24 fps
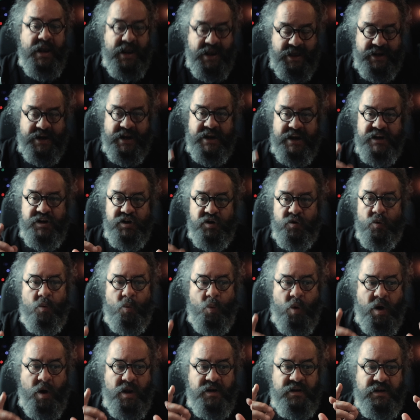And I do
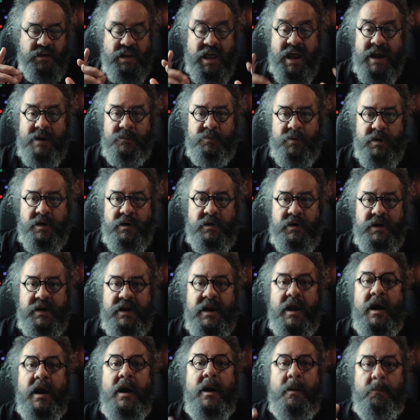one library
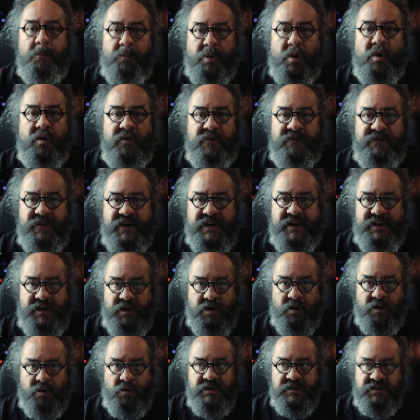per
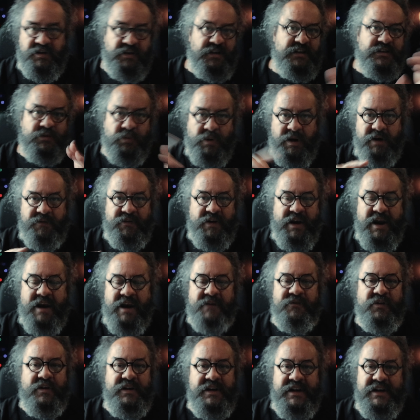video. So this way, if I
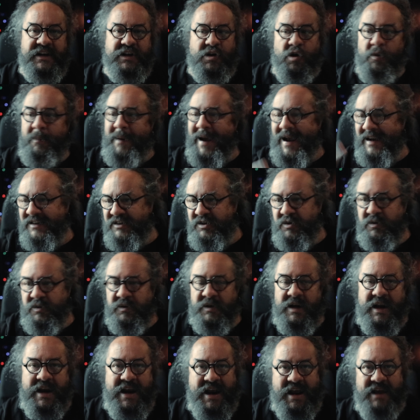ever need to go back to
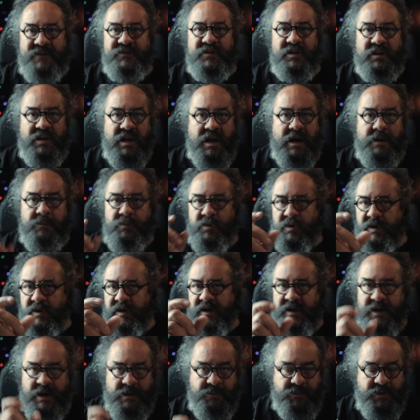it, I have the
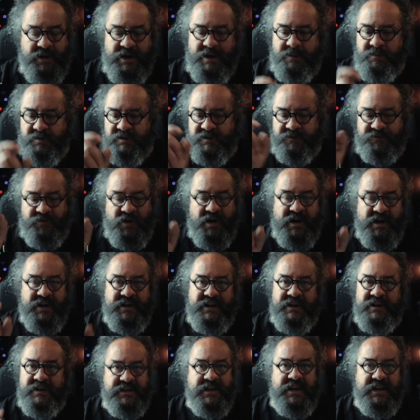library and I'm able to find
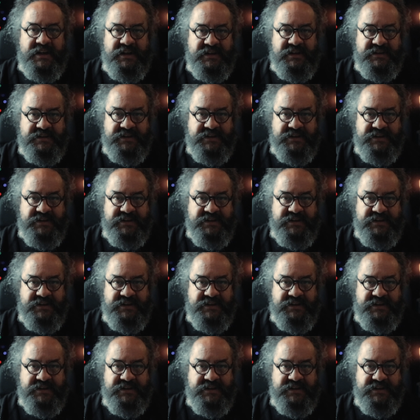it and it's